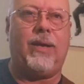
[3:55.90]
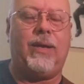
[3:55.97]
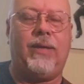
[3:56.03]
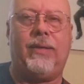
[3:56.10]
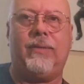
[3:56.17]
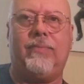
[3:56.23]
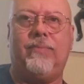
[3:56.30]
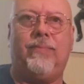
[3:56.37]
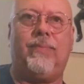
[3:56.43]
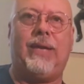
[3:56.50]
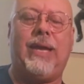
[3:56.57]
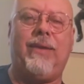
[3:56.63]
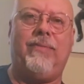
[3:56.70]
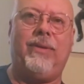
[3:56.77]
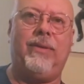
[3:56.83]
I
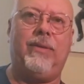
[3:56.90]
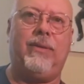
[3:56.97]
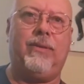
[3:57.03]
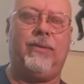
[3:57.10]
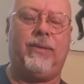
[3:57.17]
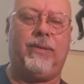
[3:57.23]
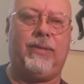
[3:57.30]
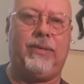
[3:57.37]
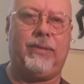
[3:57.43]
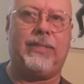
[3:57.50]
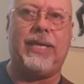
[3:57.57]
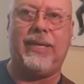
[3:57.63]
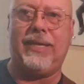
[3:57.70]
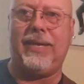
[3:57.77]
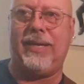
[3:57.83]
having
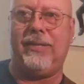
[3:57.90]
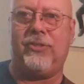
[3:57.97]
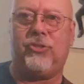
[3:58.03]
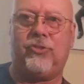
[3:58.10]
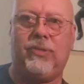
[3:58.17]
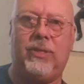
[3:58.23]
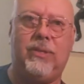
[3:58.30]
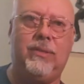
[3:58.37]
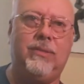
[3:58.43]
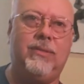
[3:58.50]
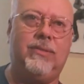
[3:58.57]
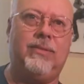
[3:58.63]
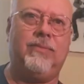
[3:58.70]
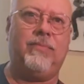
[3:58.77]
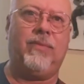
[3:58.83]
10 gauge
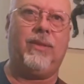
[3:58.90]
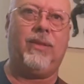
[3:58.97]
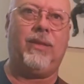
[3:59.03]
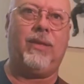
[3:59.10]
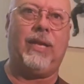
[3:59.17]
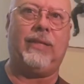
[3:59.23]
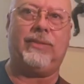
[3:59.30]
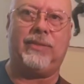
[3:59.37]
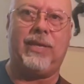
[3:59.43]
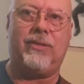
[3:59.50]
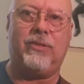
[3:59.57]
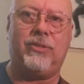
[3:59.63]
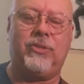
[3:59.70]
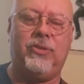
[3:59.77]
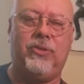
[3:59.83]
strings at
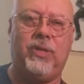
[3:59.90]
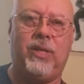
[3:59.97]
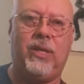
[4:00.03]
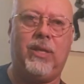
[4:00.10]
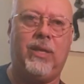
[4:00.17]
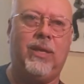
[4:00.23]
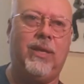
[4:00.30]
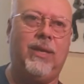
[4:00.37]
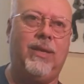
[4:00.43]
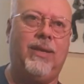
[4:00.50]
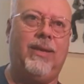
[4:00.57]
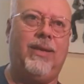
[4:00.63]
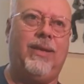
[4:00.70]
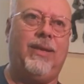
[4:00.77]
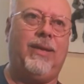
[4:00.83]
standard tuning,
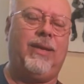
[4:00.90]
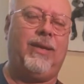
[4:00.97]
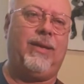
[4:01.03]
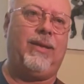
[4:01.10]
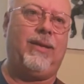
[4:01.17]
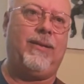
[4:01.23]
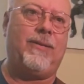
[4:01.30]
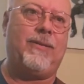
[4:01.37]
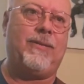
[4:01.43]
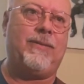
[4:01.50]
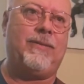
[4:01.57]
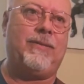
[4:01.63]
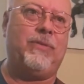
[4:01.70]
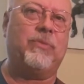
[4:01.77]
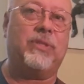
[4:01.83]

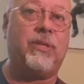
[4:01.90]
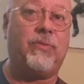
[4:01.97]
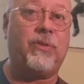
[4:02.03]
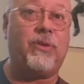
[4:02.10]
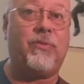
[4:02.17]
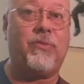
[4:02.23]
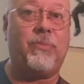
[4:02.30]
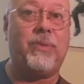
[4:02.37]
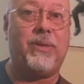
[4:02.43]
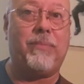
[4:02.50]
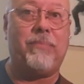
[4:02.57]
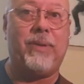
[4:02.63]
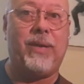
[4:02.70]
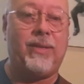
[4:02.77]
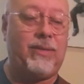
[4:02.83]
it was difficult for me
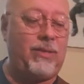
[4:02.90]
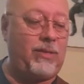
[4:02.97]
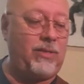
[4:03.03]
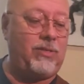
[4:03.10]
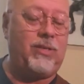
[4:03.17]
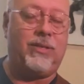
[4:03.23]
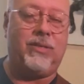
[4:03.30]
to bend the